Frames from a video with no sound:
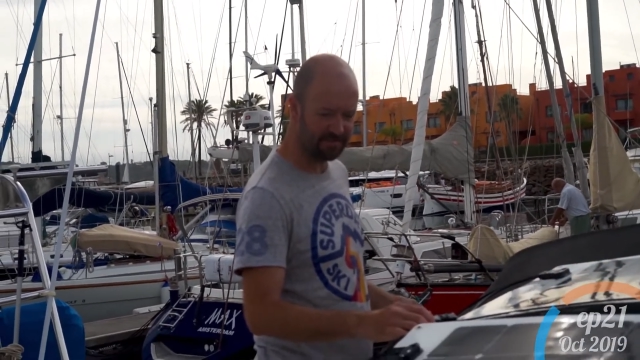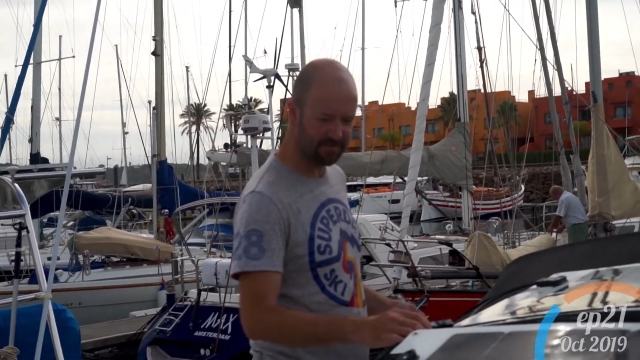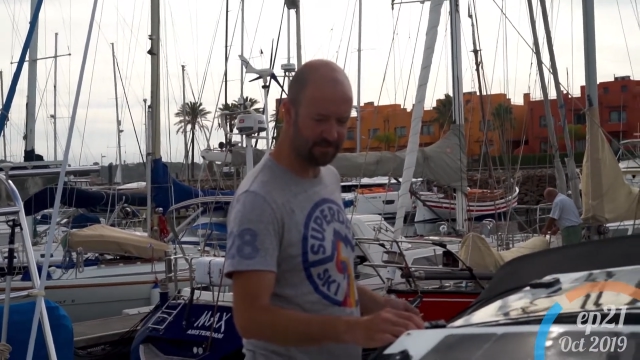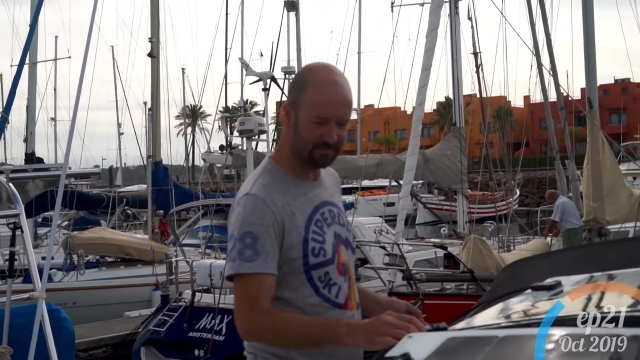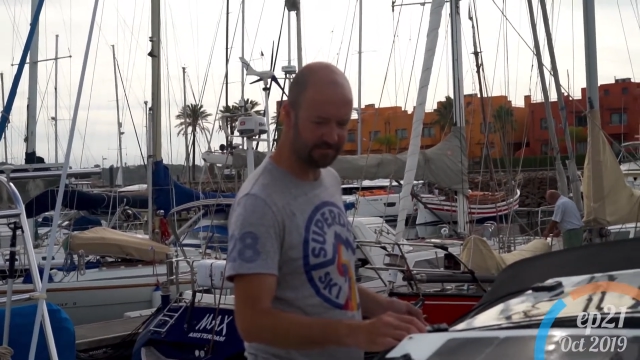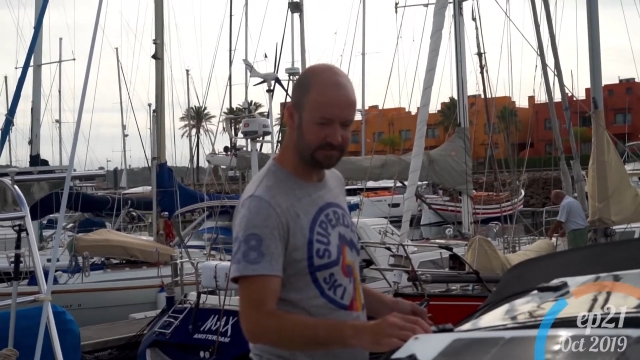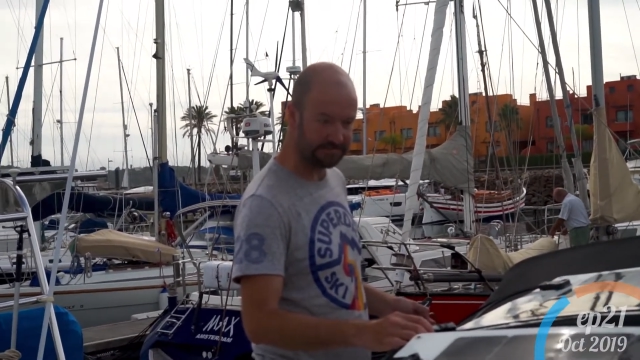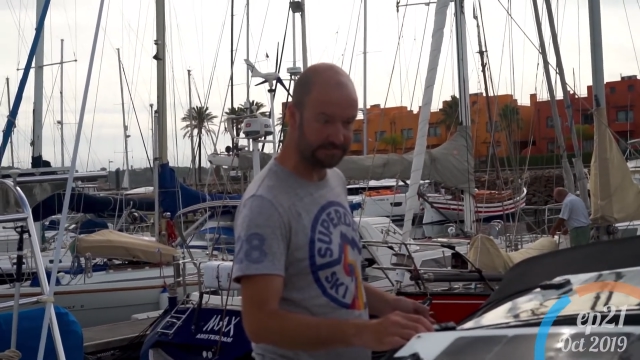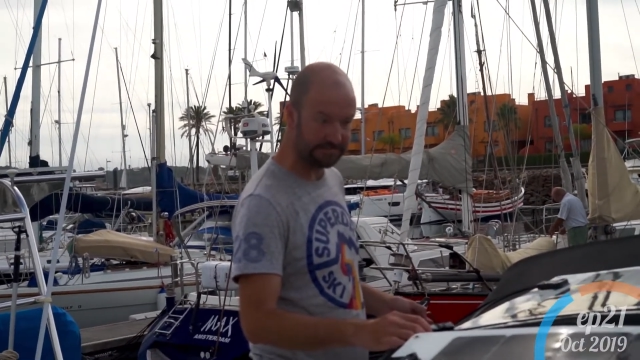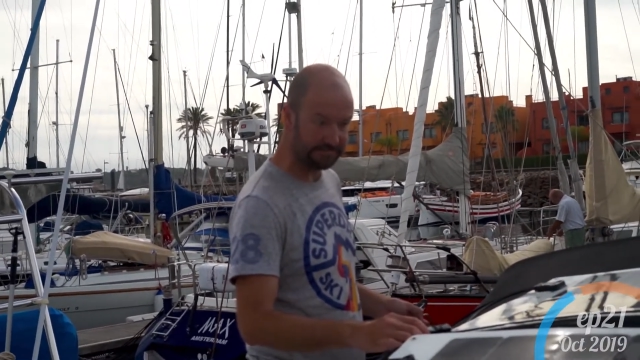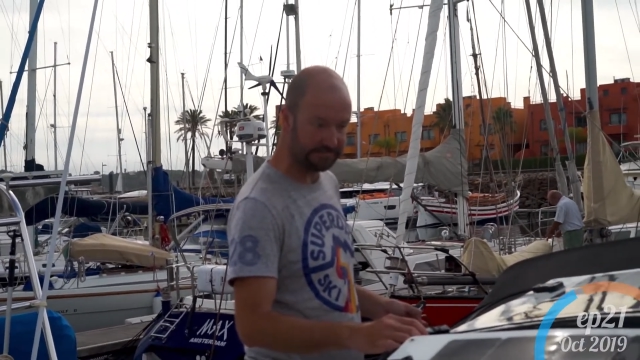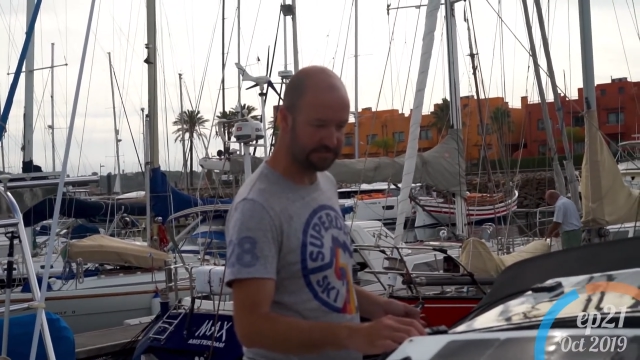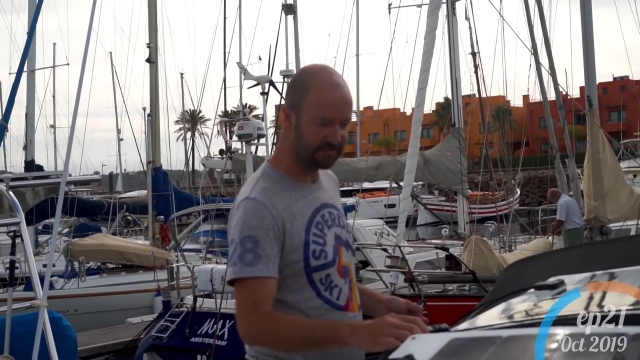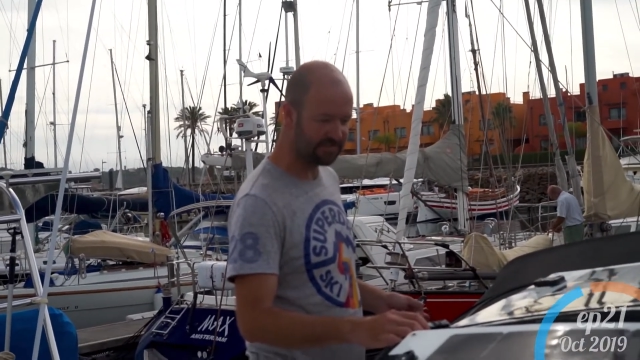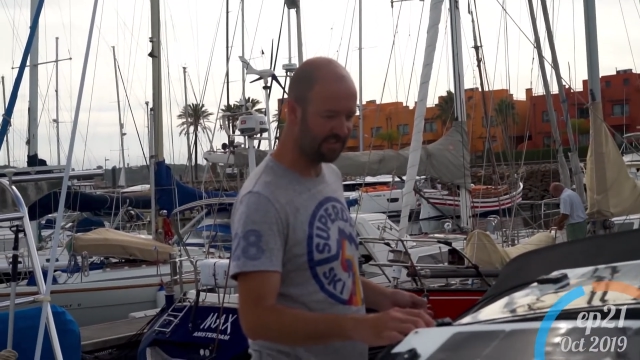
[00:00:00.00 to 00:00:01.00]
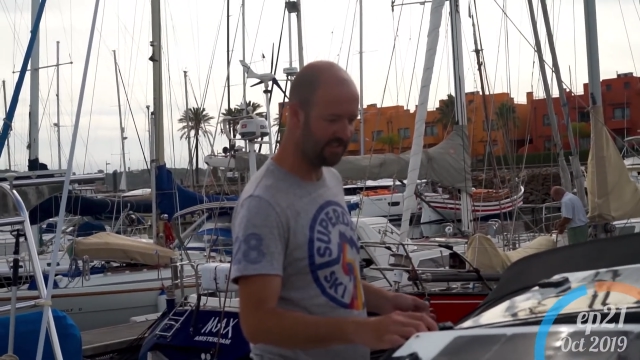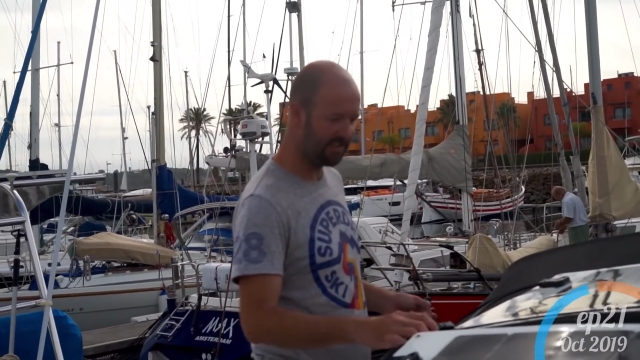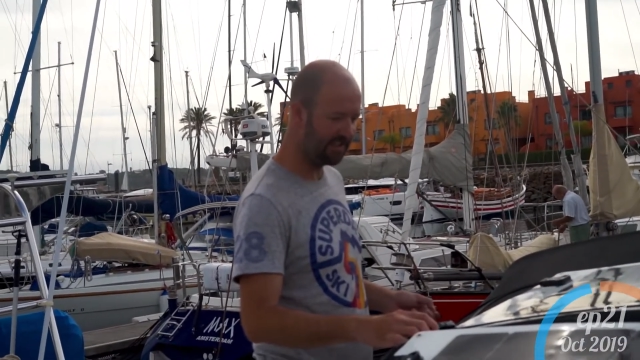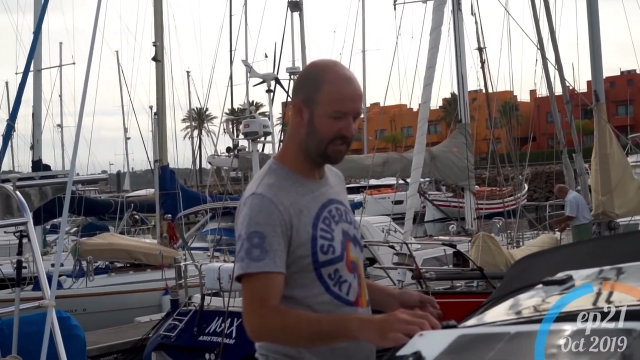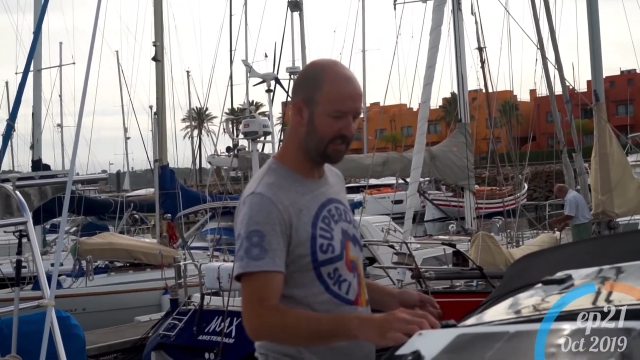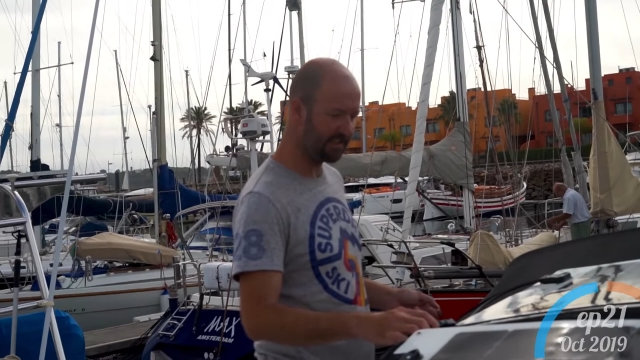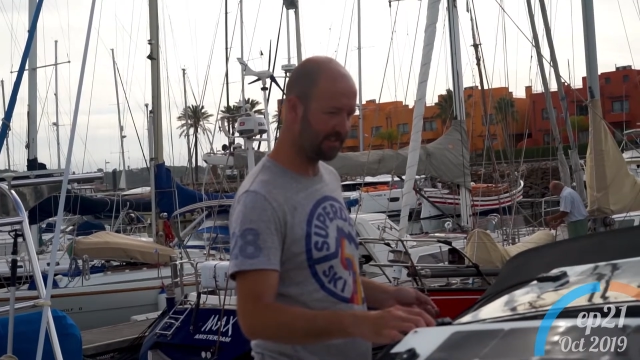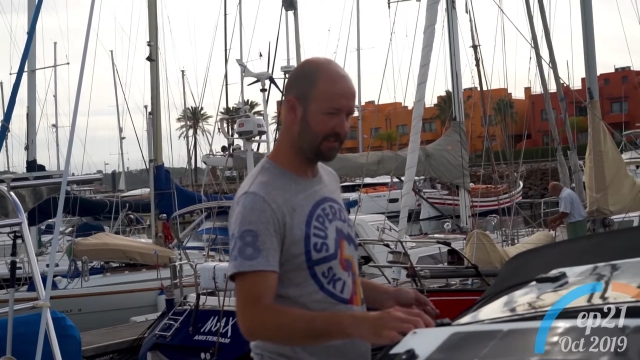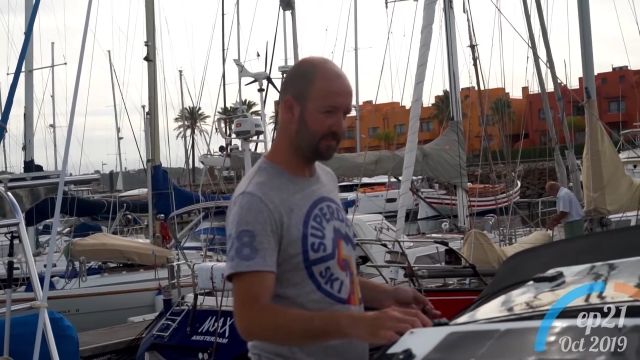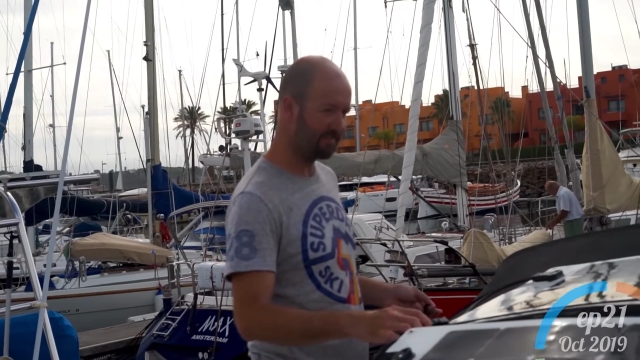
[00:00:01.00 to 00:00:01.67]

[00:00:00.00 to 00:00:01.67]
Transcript: so eek